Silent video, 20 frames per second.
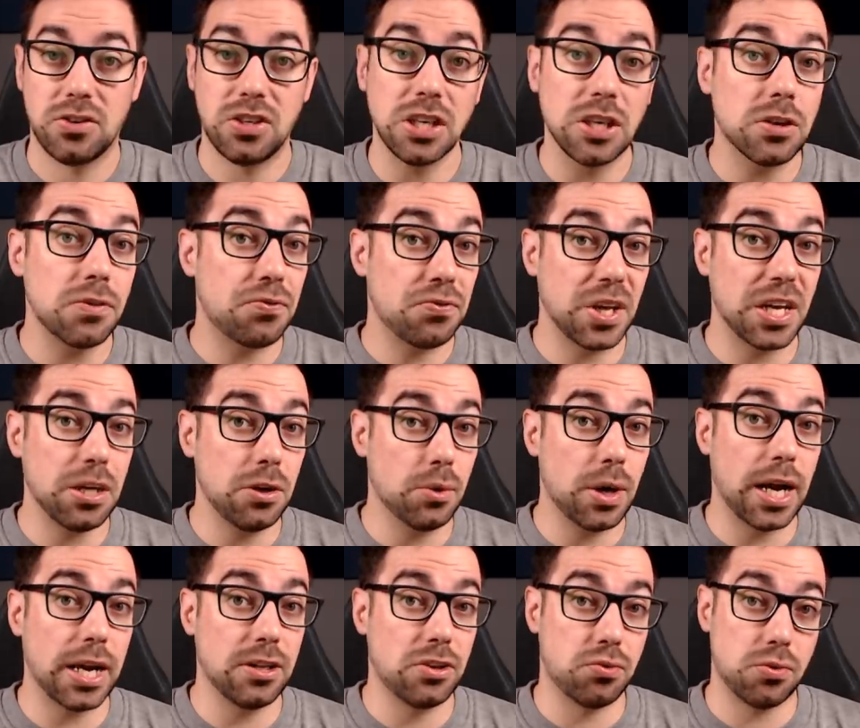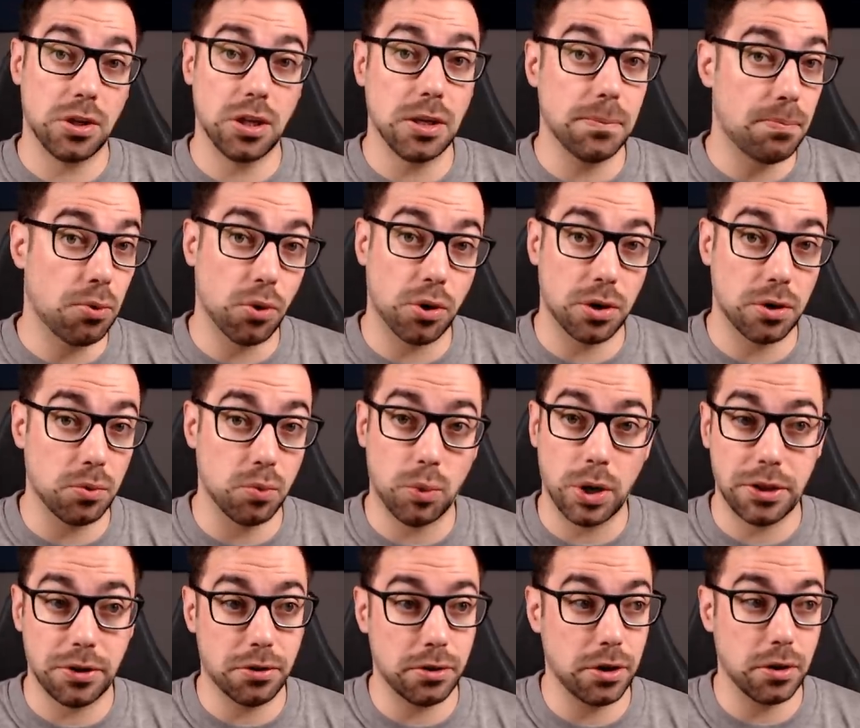Seeing your flight UI is really important
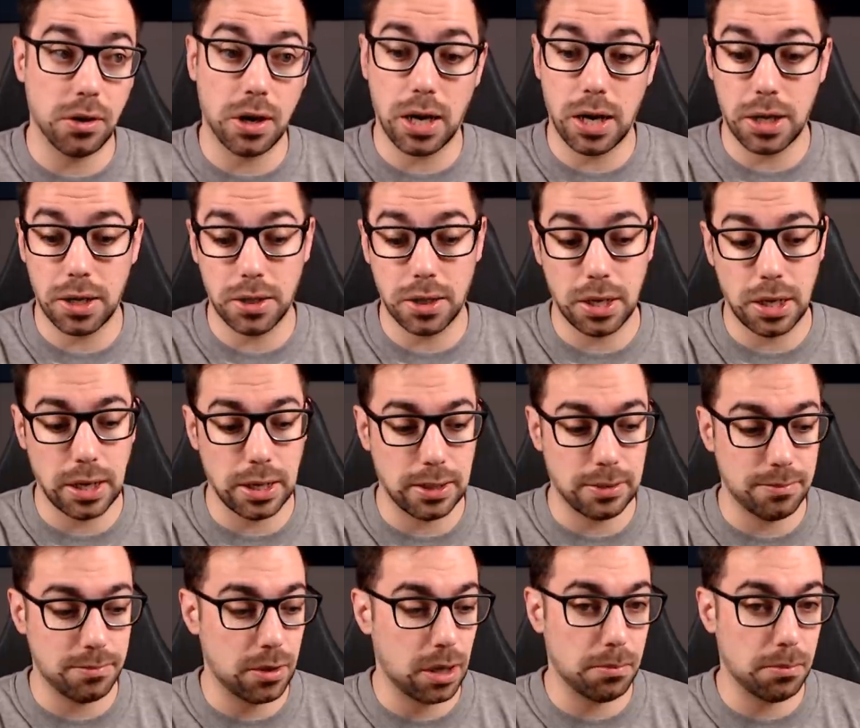whether you're on um,